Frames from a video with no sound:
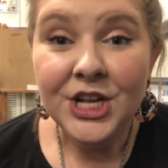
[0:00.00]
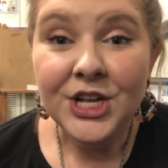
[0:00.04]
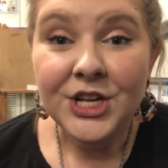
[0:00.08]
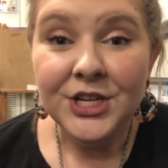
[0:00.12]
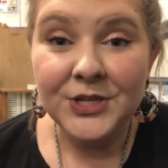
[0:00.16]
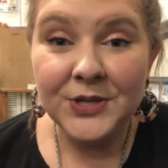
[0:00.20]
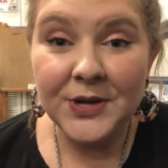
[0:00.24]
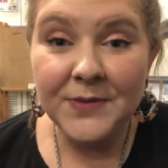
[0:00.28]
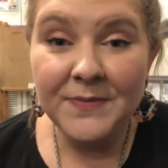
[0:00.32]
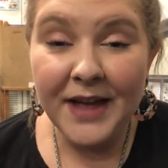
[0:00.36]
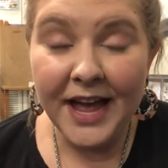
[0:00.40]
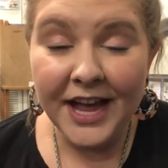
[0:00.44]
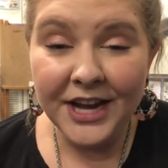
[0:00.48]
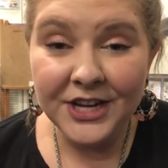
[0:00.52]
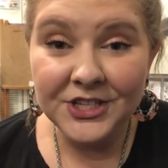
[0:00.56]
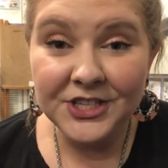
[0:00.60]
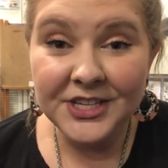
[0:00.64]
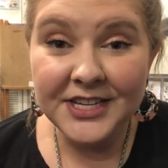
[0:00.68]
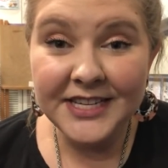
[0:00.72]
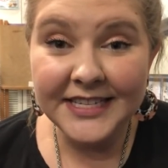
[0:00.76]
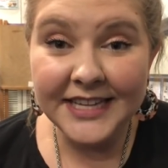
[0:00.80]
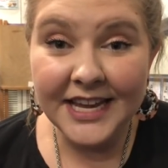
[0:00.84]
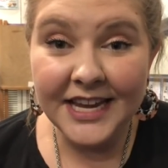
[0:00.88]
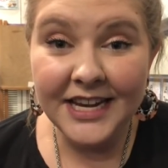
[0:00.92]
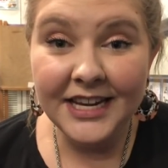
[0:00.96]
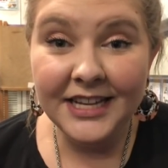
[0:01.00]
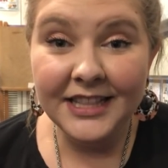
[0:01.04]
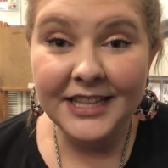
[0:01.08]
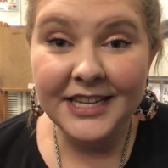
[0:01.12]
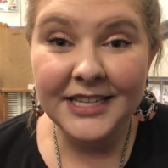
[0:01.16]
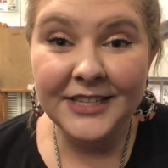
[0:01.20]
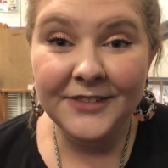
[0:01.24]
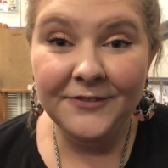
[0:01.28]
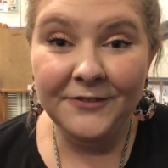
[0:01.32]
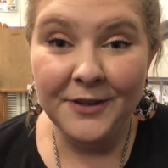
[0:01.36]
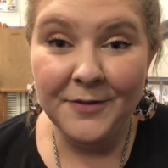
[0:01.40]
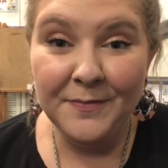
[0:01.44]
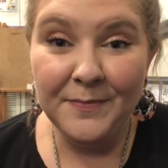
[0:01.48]
So I'm actually sending
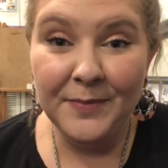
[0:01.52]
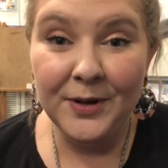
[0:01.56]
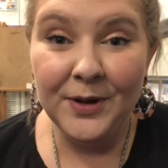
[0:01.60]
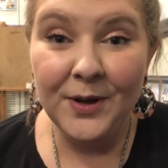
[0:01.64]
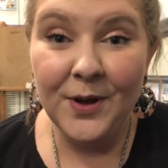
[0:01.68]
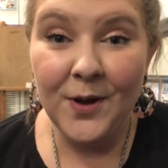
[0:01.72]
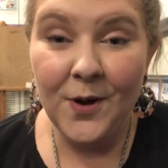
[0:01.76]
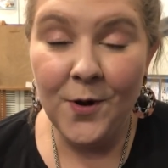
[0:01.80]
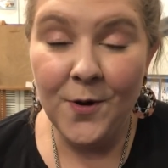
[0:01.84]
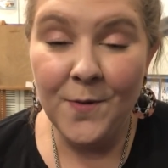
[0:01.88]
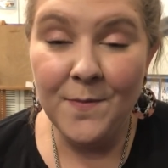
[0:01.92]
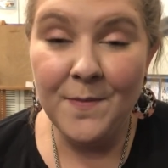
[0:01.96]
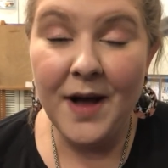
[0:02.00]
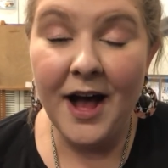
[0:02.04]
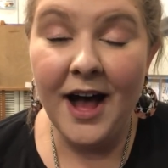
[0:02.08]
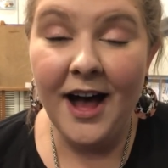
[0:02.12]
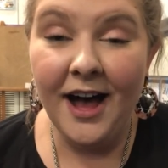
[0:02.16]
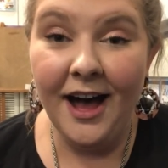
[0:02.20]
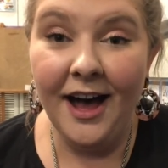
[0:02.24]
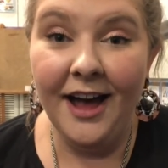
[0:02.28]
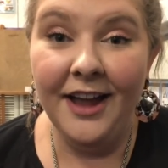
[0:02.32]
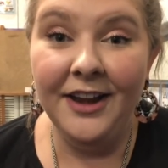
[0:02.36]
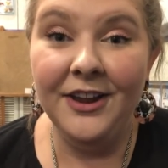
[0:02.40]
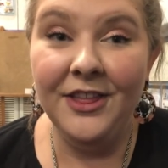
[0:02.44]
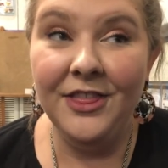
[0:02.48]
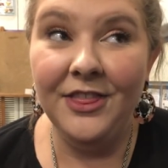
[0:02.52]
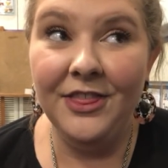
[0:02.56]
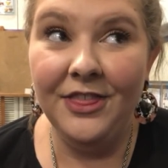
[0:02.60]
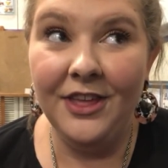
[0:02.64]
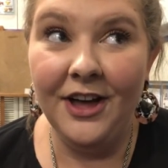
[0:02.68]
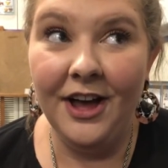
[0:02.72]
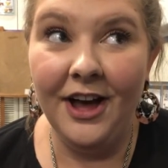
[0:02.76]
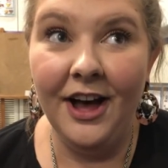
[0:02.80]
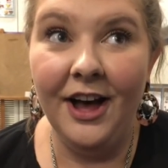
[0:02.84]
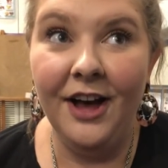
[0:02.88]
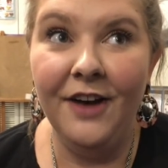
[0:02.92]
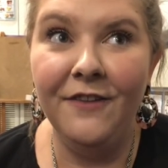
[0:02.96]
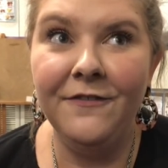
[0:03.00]
this flipbook home on
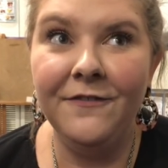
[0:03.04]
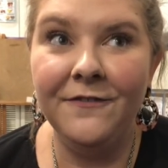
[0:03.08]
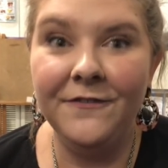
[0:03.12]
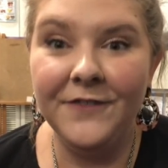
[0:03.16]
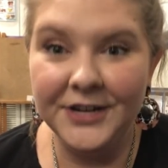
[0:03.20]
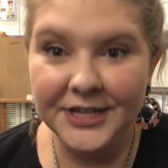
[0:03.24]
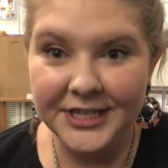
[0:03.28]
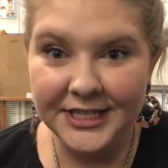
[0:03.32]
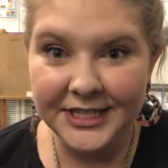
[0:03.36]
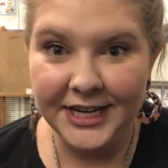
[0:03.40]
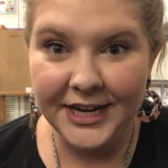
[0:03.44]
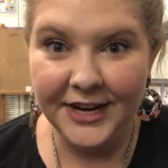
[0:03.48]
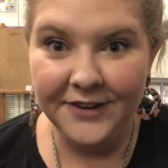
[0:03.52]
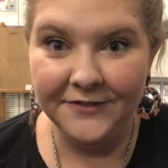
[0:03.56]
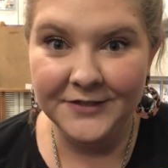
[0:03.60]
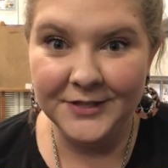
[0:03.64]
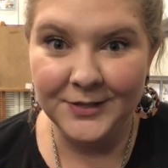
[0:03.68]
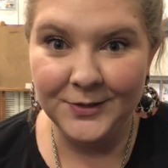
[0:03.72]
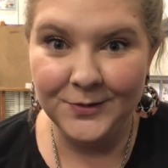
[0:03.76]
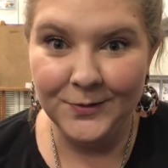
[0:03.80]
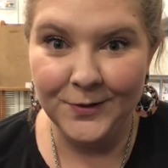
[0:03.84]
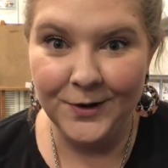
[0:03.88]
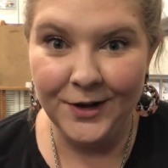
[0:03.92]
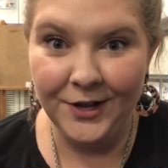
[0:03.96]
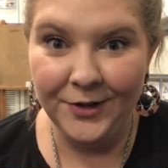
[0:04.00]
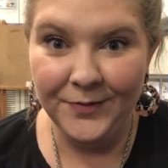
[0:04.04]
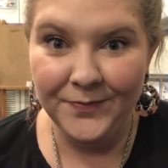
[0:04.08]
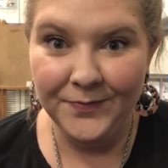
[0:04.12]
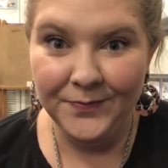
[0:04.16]
the first day of school.